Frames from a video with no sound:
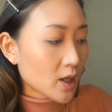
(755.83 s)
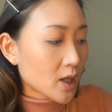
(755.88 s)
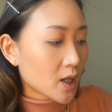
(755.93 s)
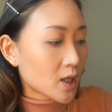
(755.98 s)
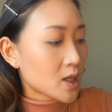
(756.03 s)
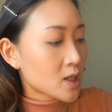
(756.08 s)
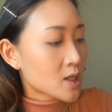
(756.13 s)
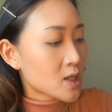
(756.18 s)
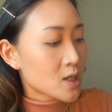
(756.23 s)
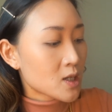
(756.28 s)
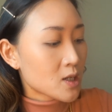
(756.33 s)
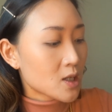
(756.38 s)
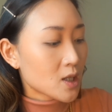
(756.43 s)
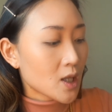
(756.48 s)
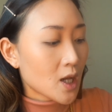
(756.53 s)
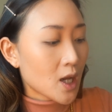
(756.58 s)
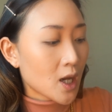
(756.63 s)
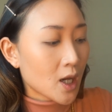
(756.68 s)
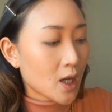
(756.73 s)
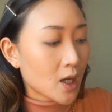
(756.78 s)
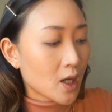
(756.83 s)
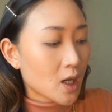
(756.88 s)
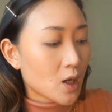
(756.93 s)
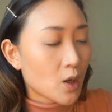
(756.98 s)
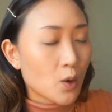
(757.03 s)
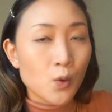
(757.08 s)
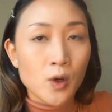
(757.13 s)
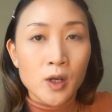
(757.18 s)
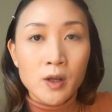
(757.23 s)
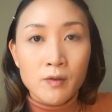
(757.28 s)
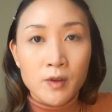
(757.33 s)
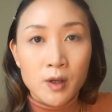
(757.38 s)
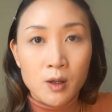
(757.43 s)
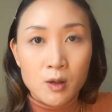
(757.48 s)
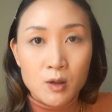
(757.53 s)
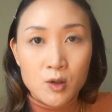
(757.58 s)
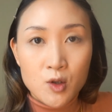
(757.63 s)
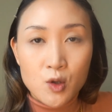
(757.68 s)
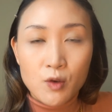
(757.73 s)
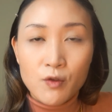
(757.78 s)
It isn't like one of
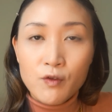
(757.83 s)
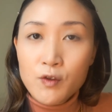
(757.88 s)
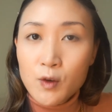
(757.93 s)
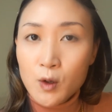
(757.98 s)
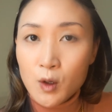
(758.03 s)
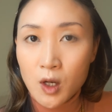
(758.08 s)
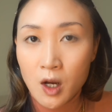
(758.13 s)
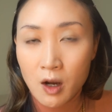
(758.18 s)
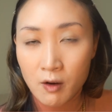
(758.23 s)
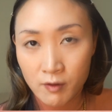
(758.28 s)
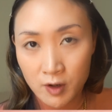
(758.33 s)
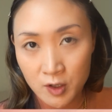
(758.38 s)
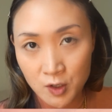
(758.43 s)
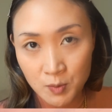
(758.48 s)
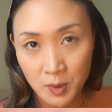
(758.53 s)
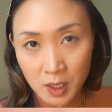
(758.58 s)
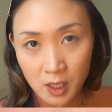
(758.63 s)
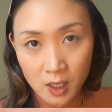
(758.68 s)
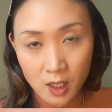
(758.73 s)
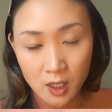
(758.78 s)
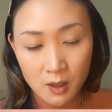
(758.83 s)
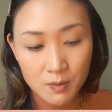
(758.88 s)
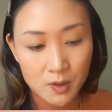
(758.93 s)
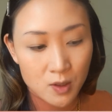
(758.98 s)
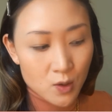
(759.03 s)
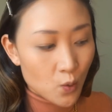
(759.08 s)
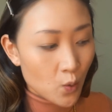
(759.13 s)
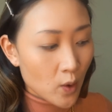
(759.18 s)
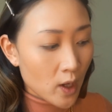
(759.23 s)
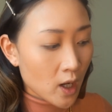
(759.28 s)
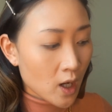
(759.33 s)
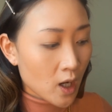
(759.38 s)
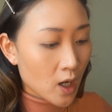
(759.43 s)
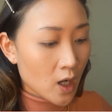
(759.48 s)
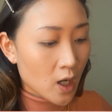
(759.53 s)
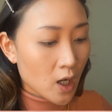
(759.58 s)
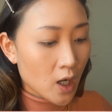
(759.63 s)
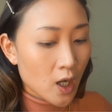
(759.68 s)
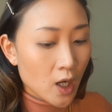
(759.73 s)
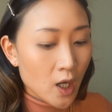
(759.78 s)
those full coverage makeups
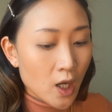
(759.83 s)
where